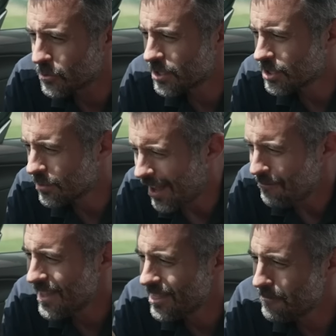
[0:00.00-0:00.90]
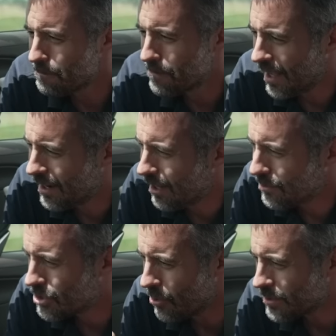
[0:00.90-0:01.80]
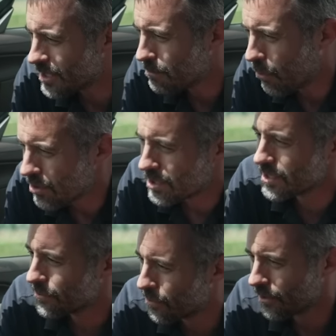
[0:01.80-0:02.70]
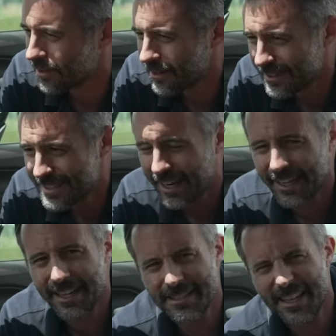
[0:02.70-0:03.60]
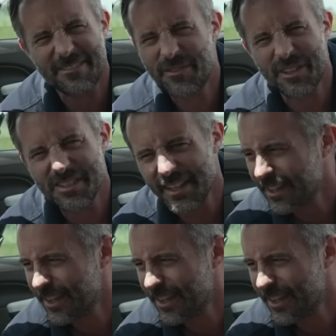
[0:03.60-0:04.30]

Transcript: which have been the butt of jokes in Porsches for decades, it feels like.